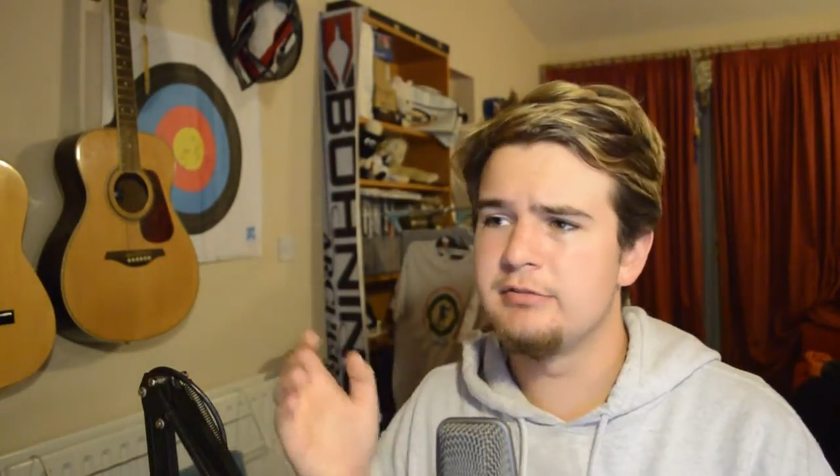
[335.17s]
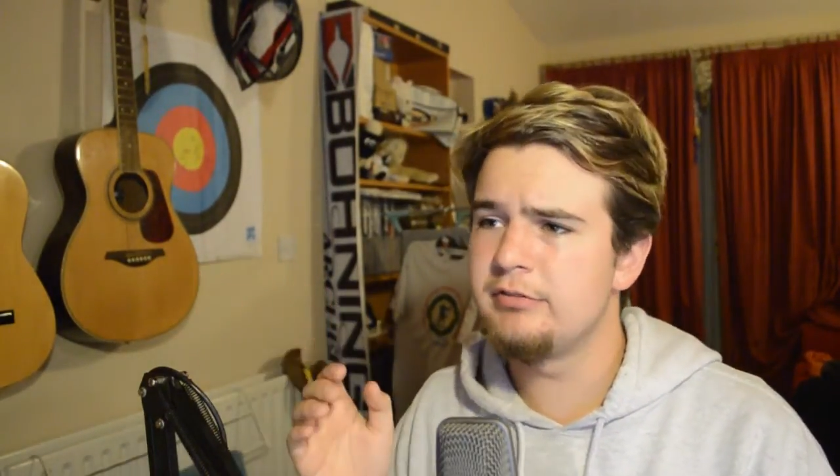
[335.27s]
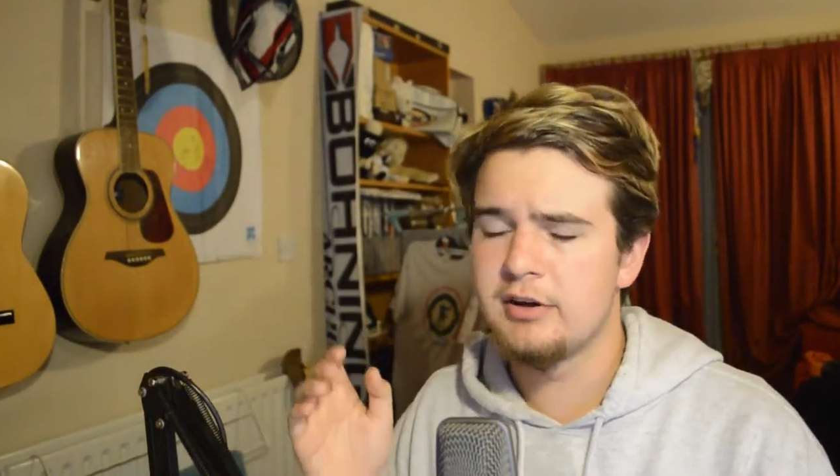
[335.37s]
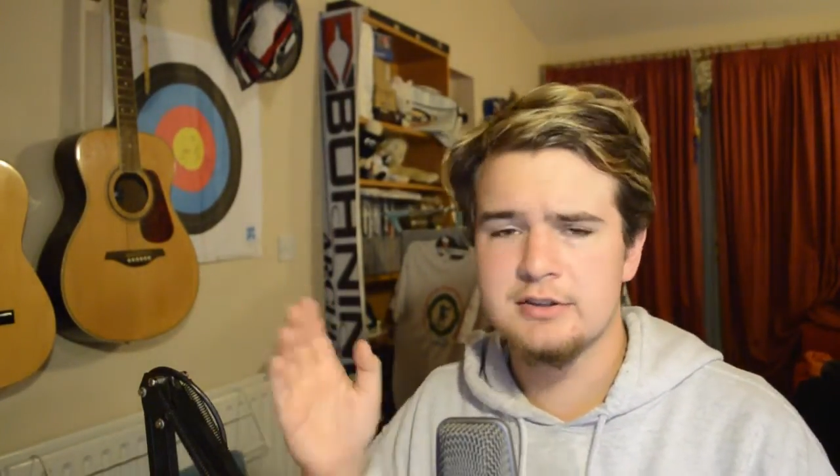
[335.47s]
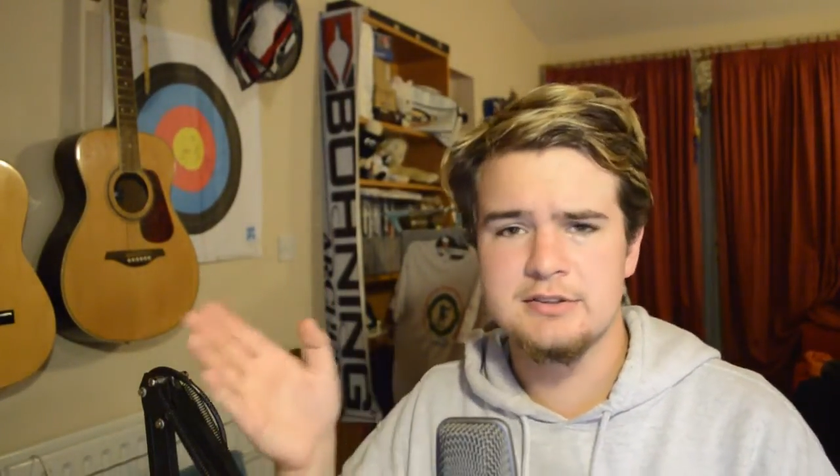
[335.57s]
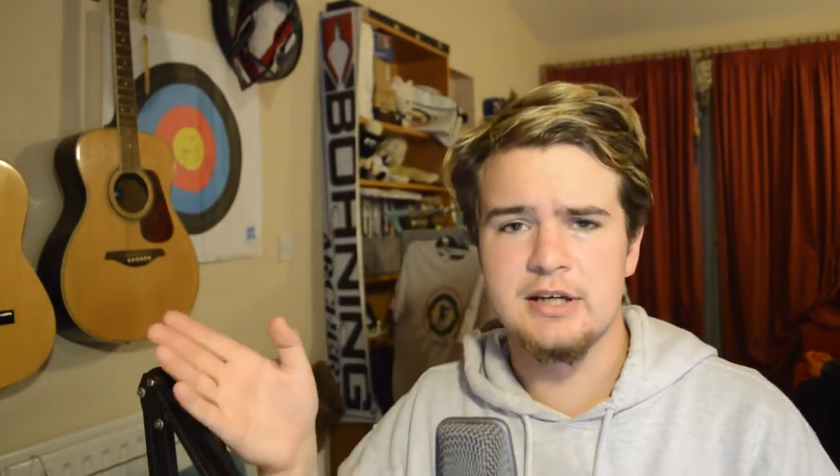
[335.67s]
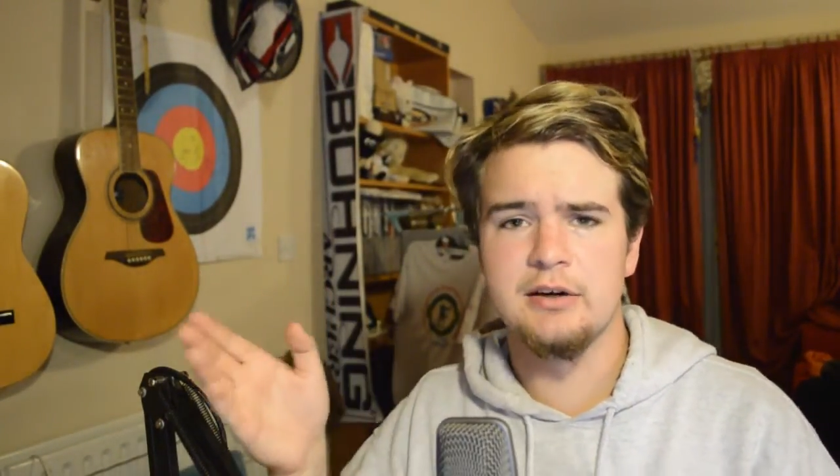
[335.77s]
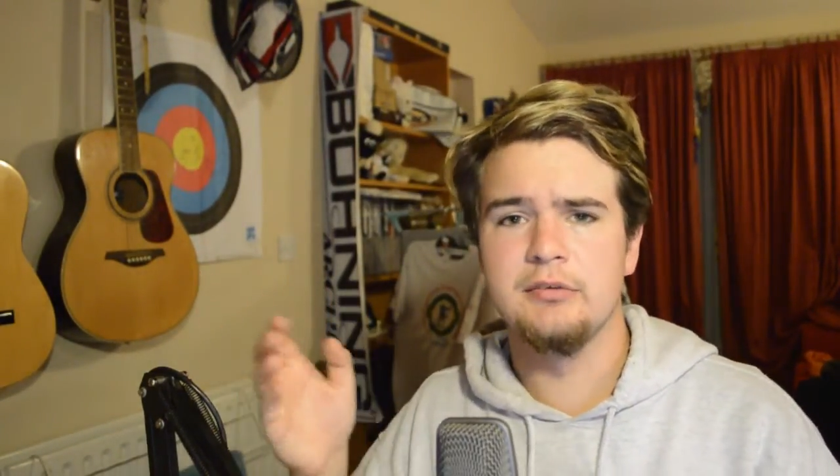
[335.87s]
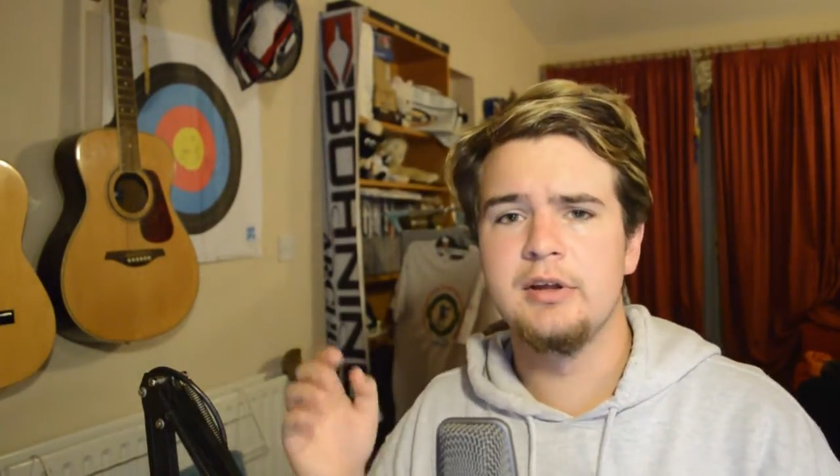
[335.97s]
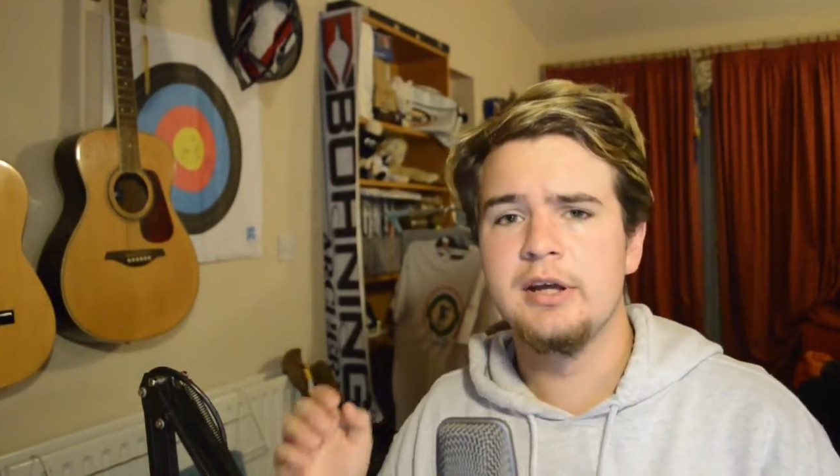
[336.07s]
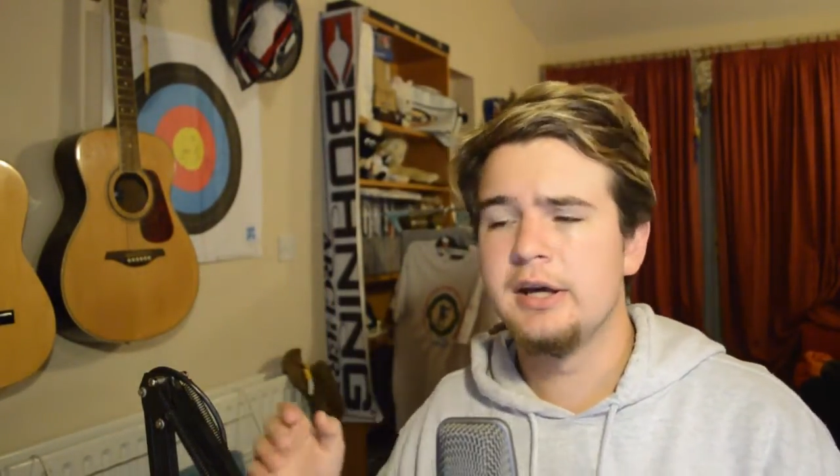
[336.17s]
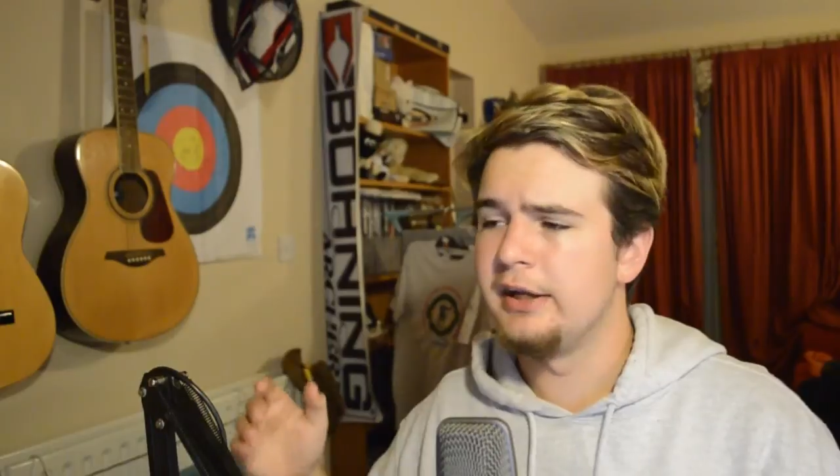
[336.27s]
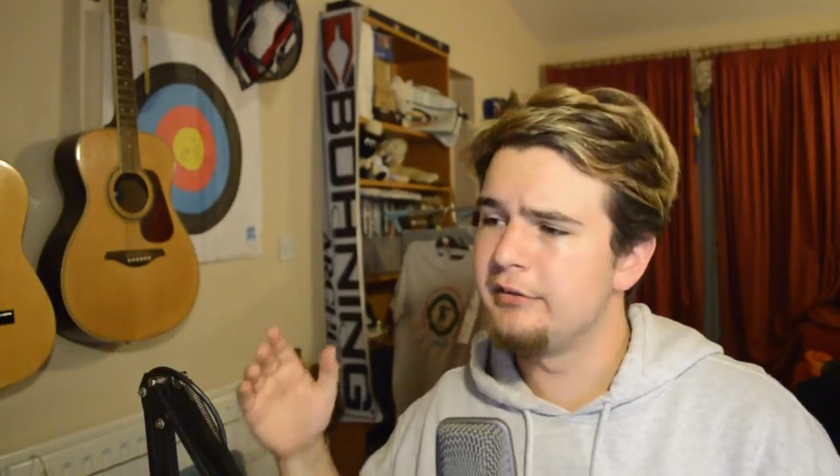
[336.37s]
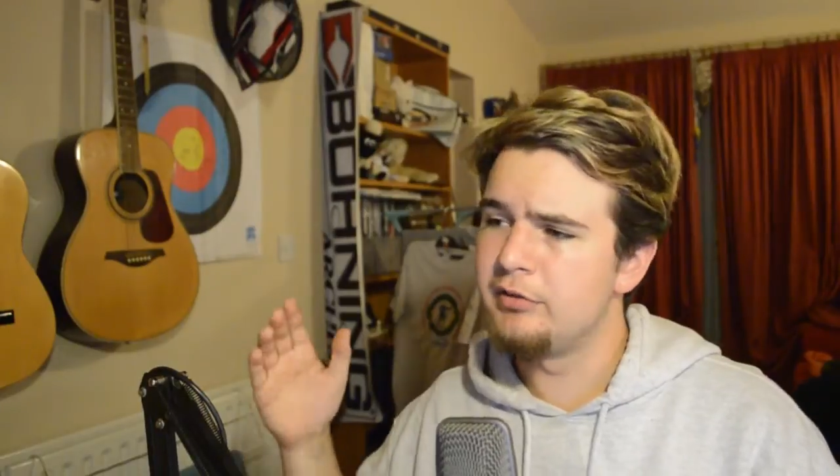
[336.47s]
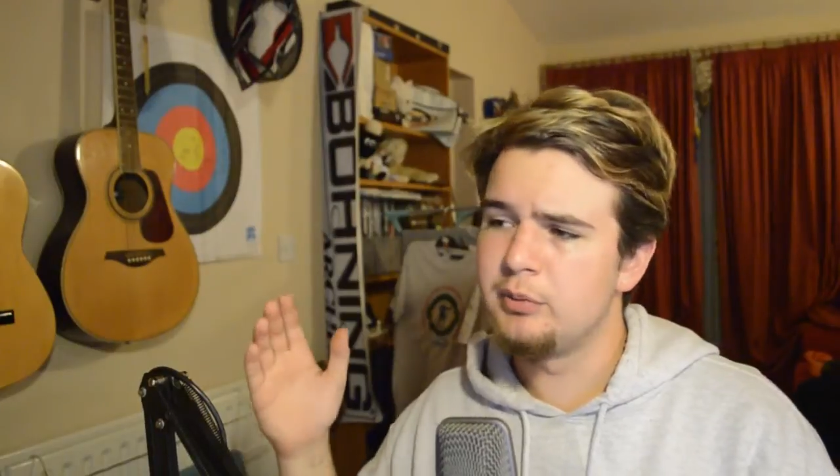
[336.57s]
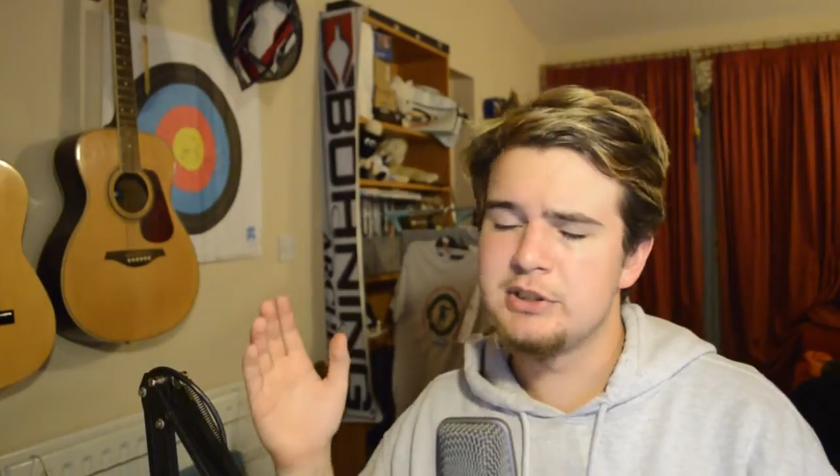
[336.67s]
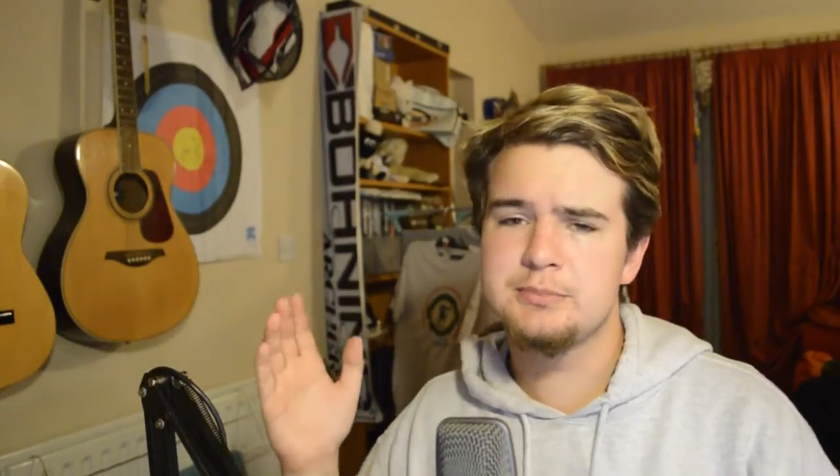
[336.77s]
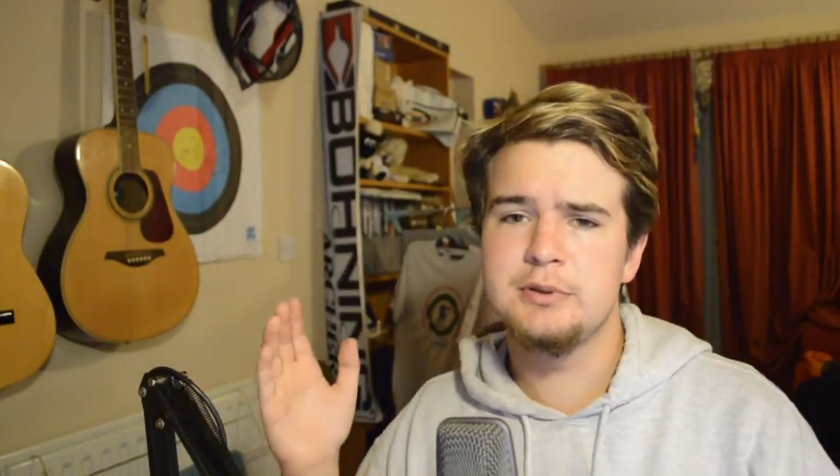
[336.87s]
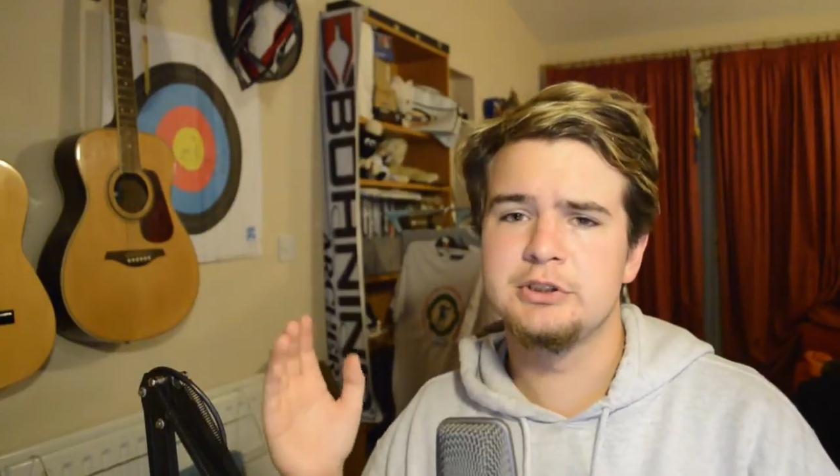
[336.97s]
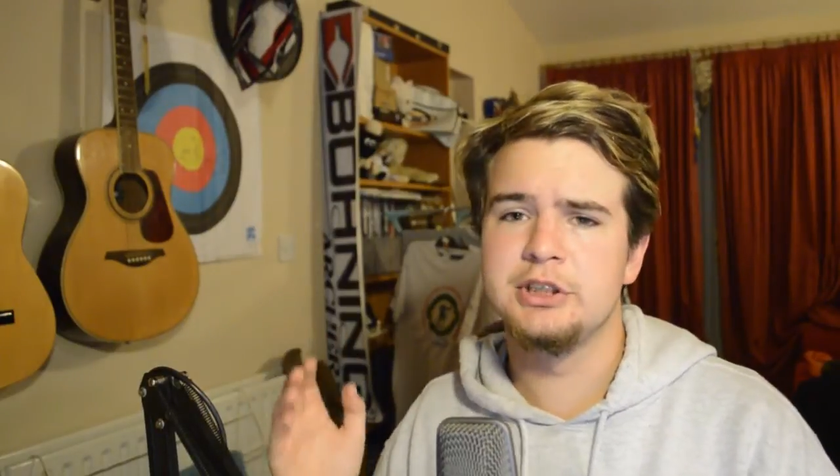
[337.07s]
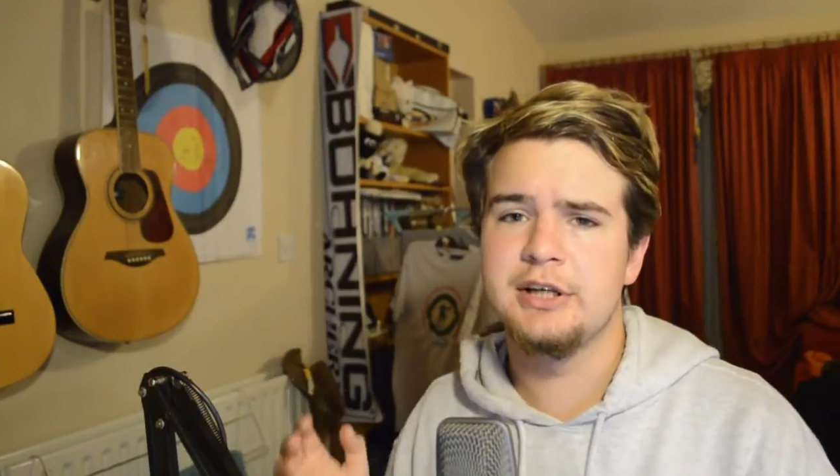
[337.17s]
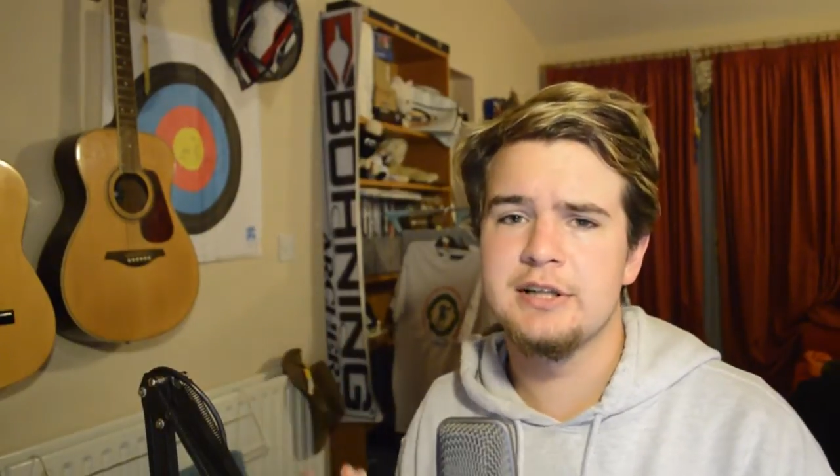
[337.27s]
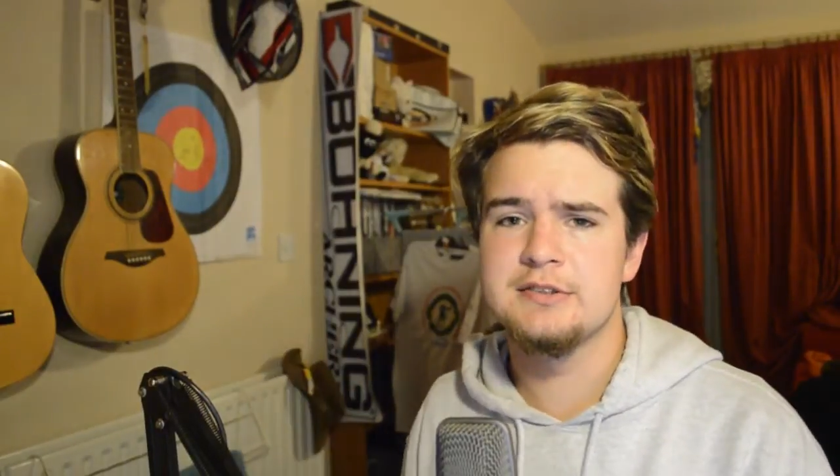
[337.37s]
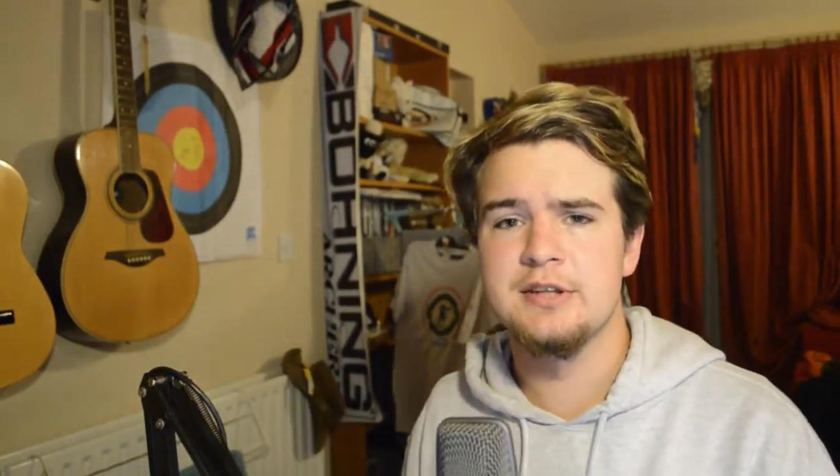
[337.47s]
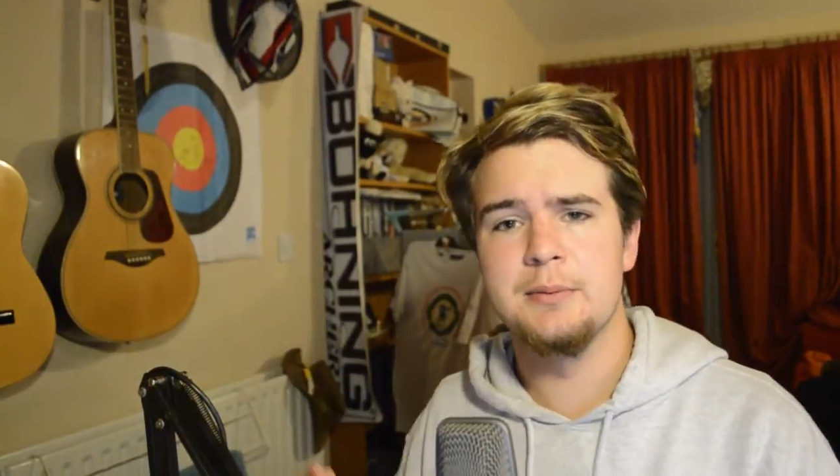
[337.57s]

flies down, and if the wind's pushing against it,